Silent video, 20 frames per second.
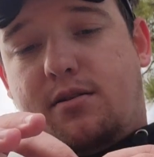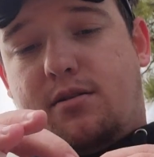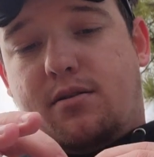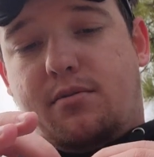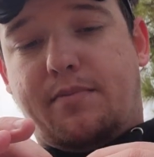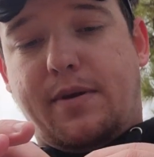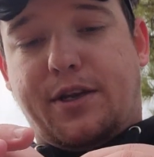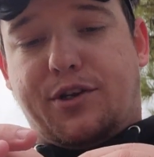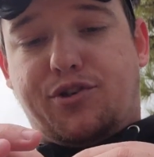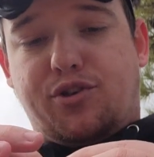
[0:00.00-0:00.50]

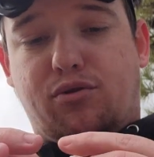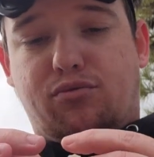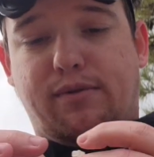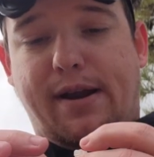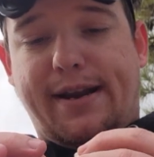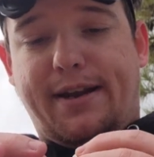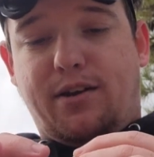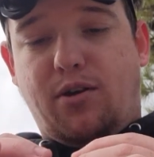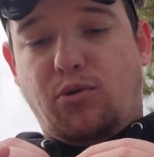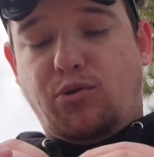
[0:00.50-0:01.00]
Make sure
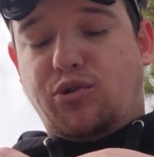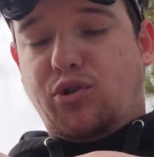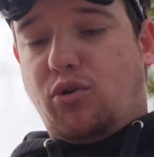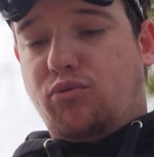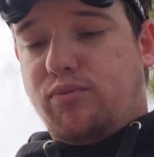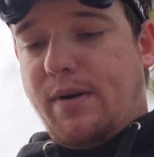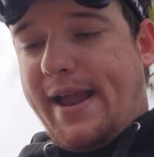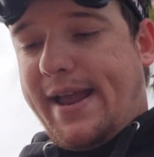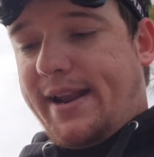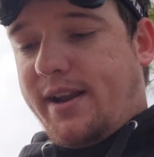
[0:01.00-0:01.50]
red goes to
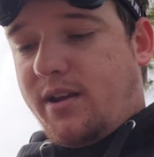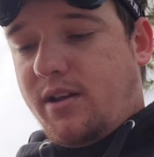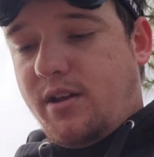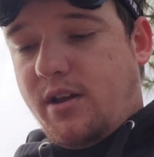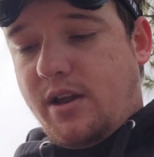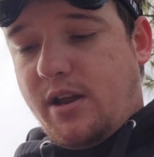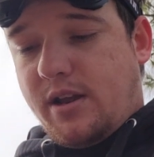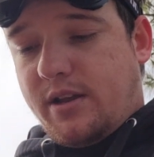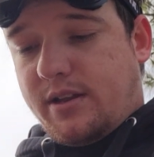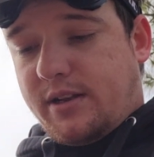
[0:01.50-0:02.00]
red.
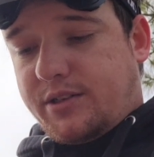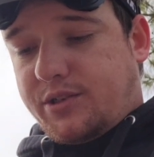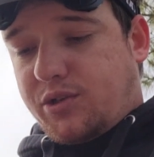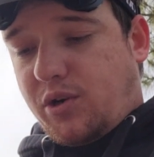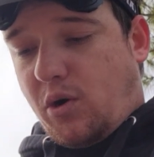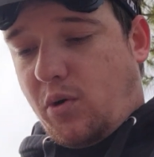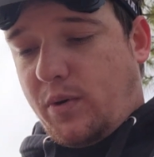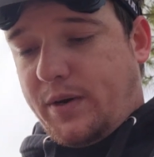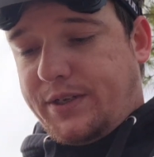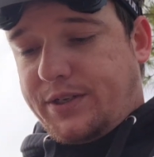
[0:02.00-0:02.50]
That is
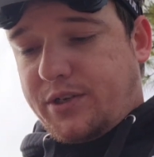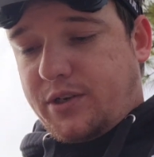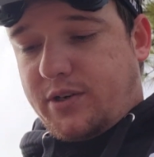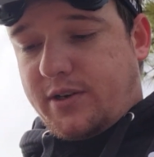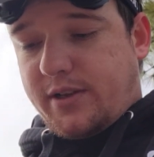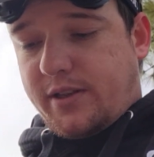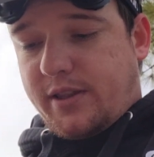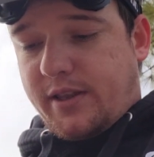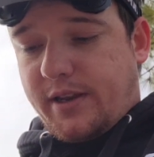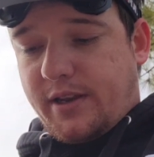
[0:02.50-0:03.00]
always a
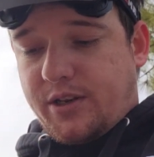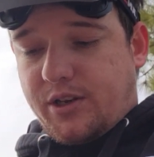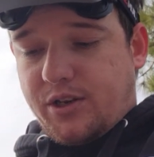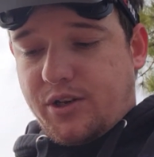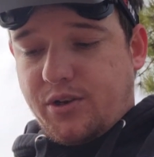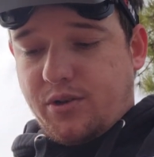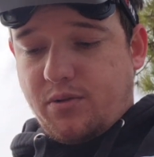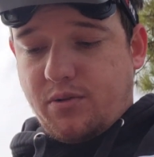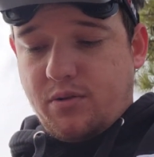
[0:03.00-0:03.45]
good thing to do.